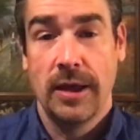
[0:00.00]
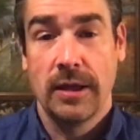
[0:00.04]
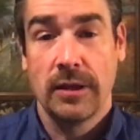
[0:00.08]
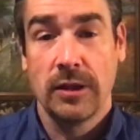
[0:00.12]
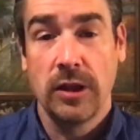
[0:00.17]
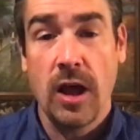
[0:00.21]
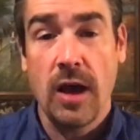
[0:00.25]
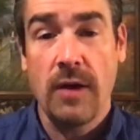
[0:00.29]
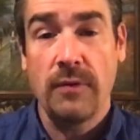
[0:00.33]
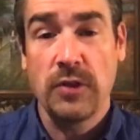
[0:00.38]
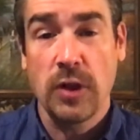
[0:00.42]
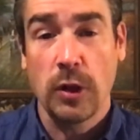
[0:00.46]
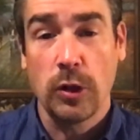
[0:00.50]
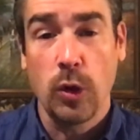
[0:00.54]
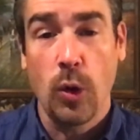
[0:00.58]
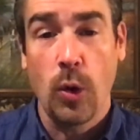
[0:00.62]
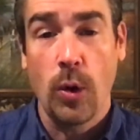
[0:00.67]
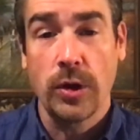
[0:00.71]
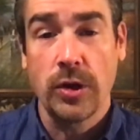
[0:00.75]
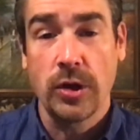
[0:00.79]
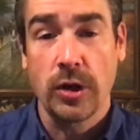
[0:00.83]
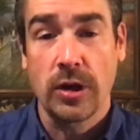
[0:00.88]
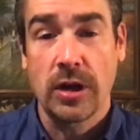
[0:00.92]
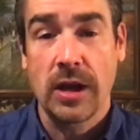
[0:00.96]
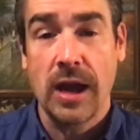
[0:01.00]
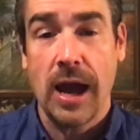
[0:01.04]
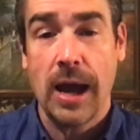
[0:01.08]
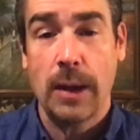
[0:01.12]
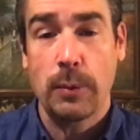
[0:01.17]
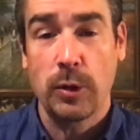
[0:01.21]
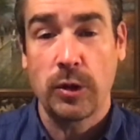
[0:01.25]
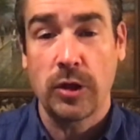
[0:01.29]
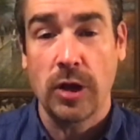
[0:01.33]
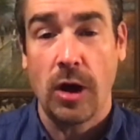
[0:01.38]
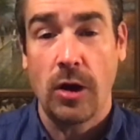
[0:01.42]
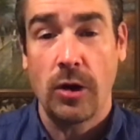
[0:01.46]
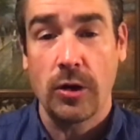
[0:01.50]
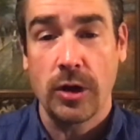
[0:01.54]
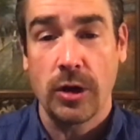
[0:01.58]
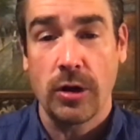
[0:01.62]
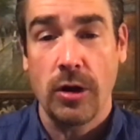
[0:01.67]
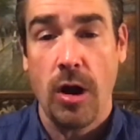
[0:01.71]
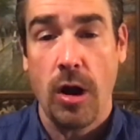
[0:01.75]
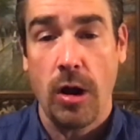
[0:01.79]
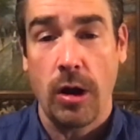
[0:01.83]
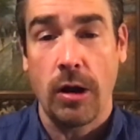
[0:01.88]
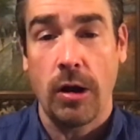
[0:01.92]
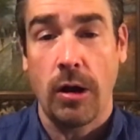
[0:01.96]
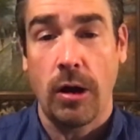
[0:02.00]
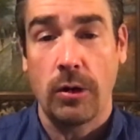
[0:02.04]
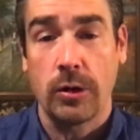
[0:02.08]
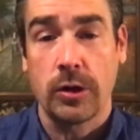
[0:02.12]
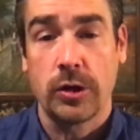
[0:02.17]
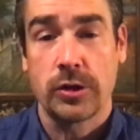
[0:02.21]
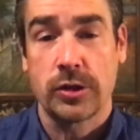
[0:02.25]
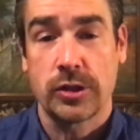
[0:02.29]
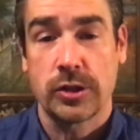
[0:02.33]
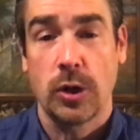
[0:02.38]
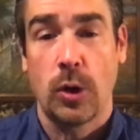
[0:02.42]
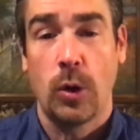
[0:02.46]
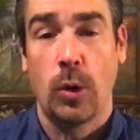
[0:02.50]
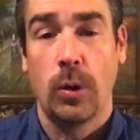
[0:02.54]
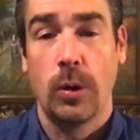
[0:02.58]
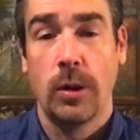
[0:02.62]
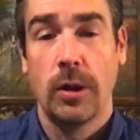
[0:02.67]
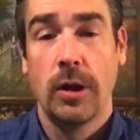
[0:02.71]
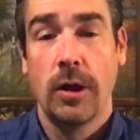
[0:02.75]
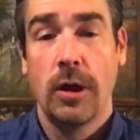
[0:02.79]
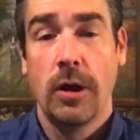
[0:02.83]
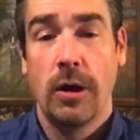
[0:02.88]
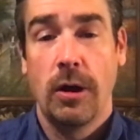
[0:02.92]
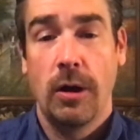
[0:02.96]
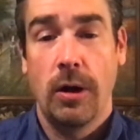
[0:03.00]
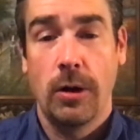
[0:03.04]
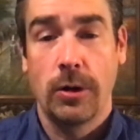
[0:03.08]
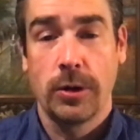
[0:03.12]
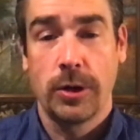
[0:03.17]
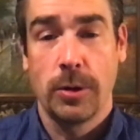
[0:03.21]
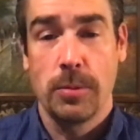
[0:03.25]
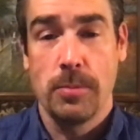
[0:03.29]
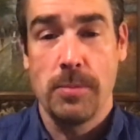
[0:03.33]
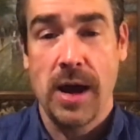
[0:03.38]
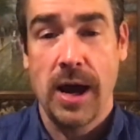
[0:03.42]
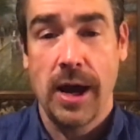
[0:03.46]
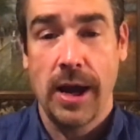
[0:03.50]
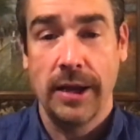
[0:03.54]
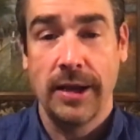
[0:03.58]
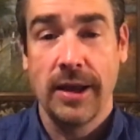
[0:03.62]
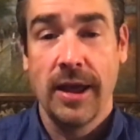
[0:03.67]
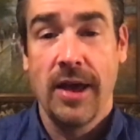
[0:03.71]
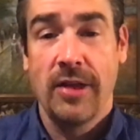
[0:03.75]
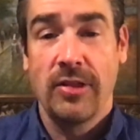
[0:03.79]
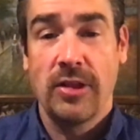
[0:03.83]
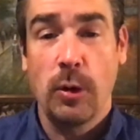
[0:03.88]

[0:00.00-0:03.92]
Love the Lord your God with all your heart, all your soul, all your mind.